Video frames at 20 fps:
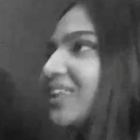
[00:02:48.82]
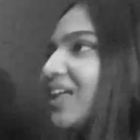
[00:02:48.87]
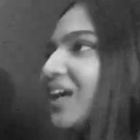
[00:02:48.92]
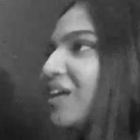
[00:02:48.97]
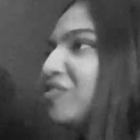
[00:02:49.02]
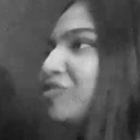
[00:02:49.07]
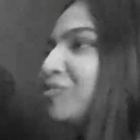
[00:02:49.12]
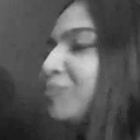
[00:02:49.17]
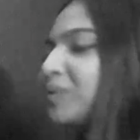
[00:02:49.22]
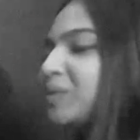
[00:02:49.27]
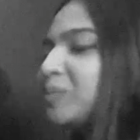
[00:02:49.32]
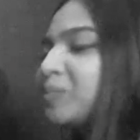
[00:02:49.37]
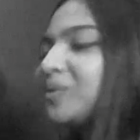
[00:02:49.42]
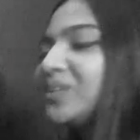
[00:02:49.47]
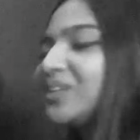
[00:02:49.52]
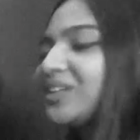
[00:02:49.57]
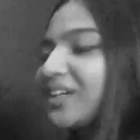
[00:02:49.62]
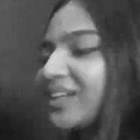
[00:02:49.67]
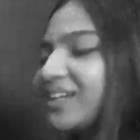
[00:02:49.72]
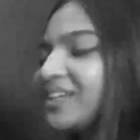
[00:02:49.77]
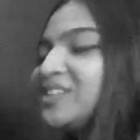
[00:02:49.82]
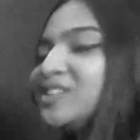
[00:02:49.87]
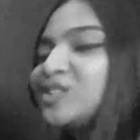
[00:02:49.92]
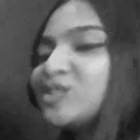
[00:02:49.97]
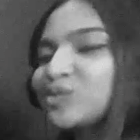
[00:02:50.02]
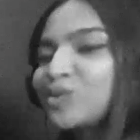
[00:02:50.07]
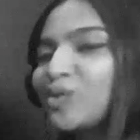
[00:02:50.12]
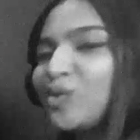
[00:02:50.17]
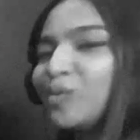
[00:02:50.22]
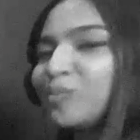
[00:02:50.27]
I love people cutting
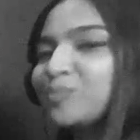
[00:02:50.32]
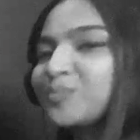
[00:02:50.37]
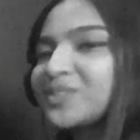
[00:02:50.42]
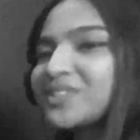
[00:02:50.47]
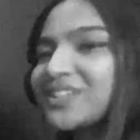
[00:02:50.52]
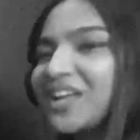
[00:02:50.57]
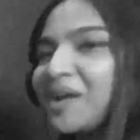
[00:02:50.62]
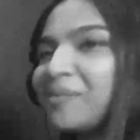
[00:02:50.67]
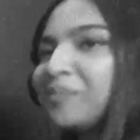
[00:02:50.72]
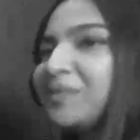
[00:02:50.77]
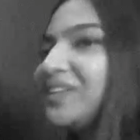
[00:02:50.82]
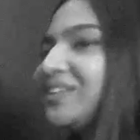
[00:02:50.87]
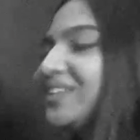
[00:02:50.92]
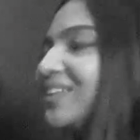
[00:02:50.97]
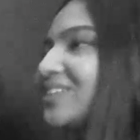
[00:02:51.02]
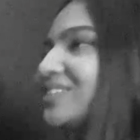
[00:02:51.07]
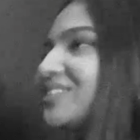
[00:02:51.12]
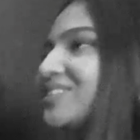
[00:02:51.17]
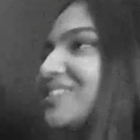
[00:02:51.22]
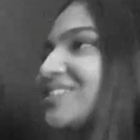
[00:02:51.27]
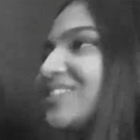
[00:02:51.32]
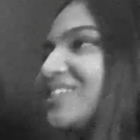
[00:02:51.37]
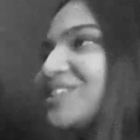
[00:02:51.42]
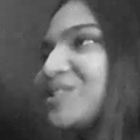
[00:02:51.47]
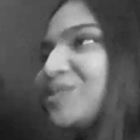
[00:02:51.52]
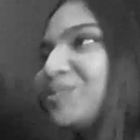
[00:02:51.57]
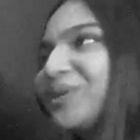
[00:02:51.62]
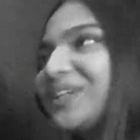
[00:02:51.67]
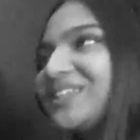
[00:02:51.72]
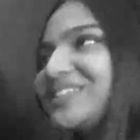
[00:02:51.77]
soaps. I mean, that's such
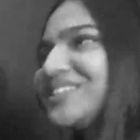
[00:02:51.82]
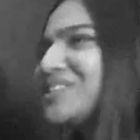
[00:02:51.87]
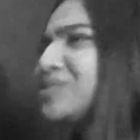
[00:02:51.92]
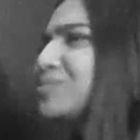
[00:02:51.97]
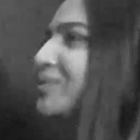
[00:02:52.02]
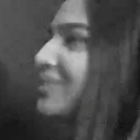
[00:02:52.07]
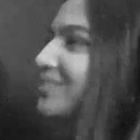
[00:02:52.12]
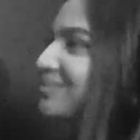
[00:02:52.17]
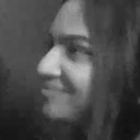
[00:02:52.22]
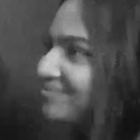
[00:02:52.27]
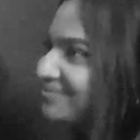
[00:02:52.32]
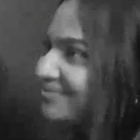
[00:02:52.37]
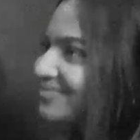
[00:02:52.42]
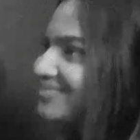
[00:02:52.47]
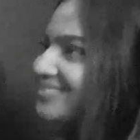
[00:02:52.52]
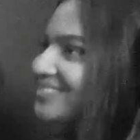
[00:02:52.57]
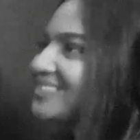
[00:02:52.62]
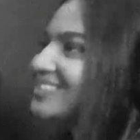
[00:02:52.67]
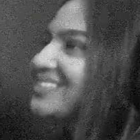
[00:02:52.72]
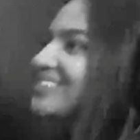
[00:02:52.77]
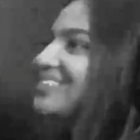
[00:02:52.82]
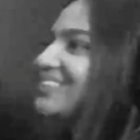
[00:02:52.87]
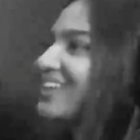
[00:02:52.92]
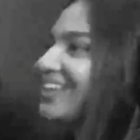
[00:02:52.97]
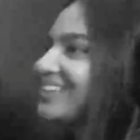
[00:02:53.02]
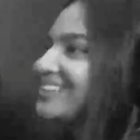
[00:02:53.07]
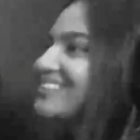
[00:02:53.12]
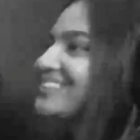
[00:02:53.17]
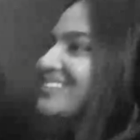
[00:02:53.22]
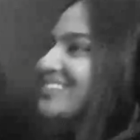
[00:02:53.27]
a wastage, but still
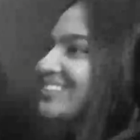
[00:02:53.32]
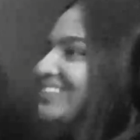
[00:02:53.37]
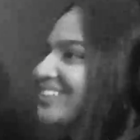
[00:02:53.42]
nice.